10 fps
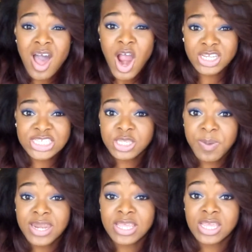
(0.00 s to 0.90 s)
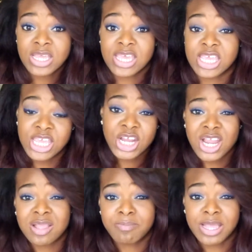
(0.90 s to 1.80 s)
our JCPenney here
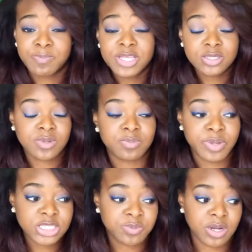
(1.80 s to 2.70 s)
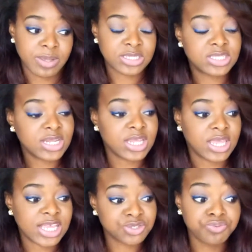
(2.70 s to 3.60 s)
in Pittsburgh, my
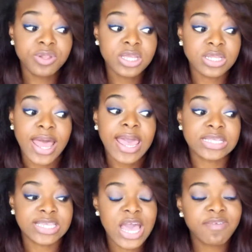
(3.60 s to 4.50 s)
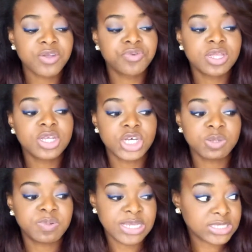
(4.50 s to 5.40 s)
city, is really nice. They have like really
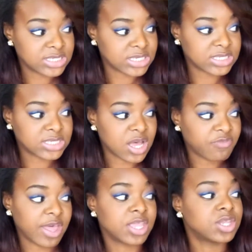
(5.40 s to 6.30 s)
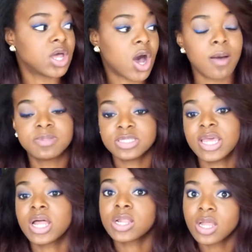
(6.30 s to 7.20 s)
good pieces of like, you know,
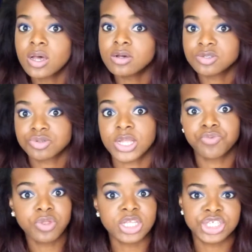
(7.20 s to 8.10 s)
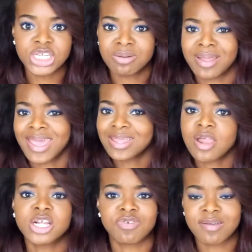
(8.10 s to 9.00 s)
up-to-date clothes for like really cheap, like $8,
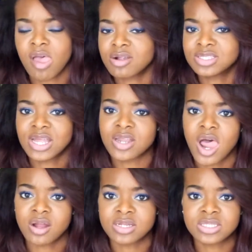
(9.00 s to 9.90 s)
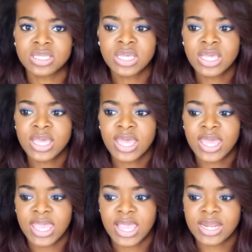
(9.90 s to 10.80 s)
$5, $10.
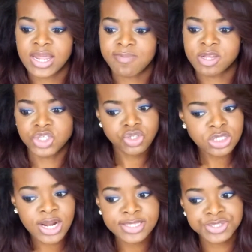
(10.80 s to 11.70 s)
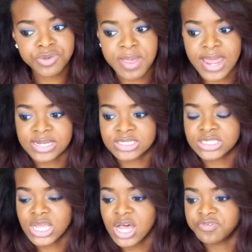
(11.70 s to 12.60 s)
And their shoes are not too bad and
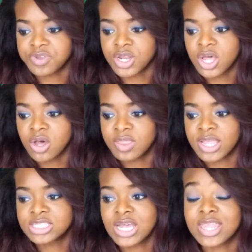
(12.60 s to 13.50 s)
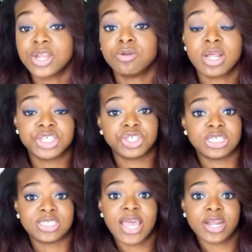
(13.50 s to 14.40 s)
stuff, you know, and they just got that new Nigerian
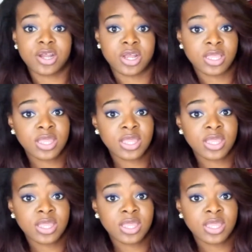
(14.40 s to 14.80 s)
designer